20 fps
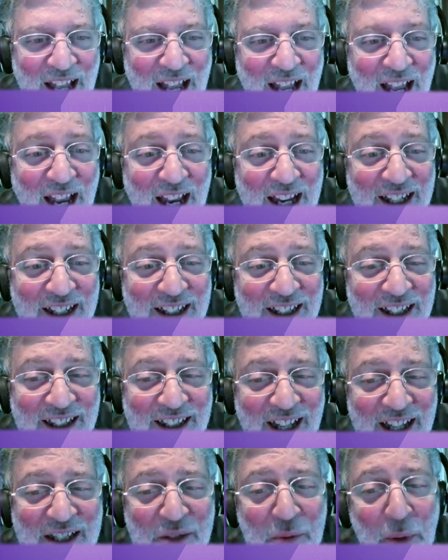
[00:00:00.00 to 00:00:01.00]
And
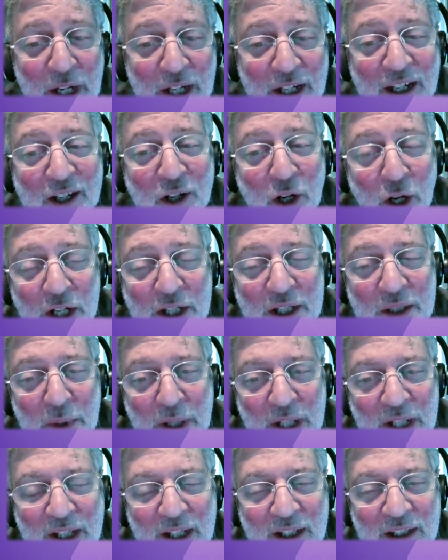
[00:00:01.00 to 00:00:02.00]
that's when it occurred to
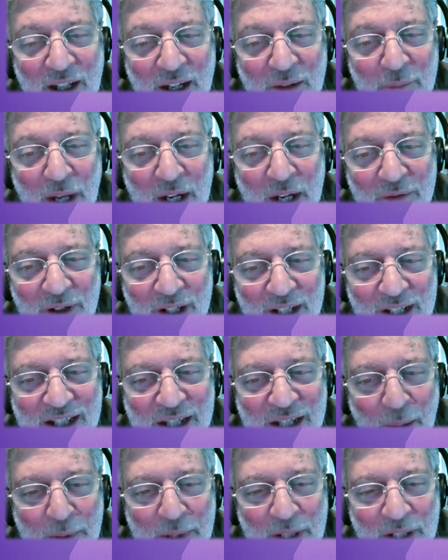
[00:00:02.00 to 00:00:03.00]
me that I might have written
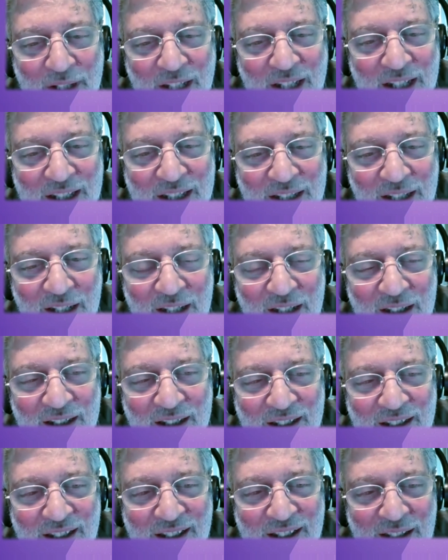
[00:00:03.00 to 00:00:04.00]
something that
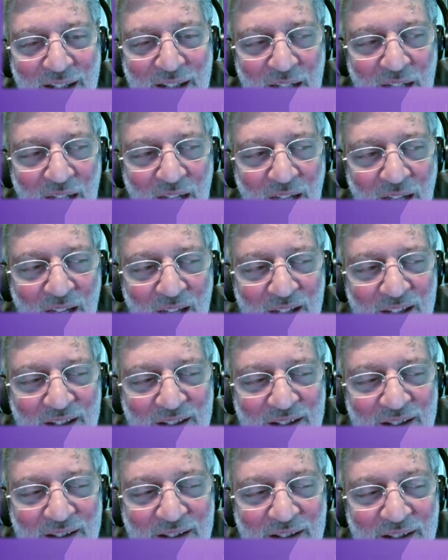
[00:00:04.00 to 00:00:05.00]

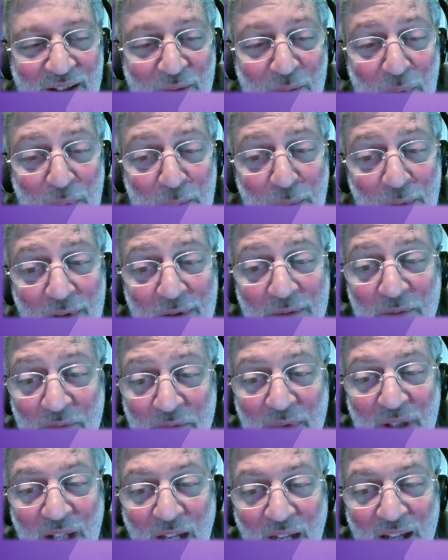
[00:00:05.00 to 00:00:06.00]
people
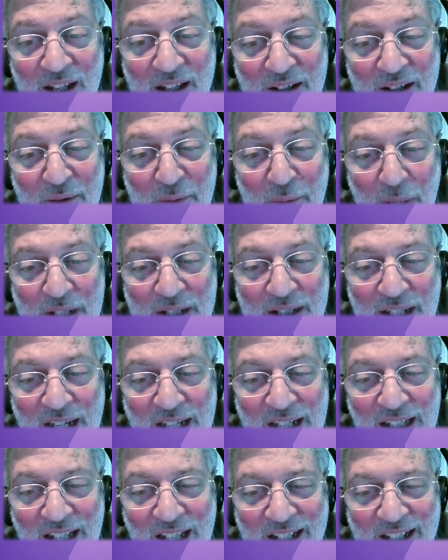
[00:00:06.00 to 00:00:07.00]
might
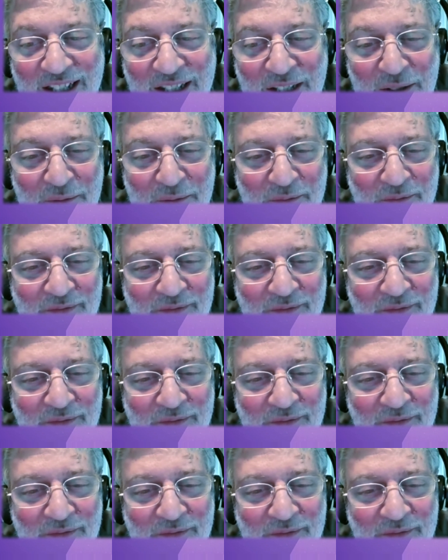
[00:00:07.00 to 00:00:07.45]
take a liking to.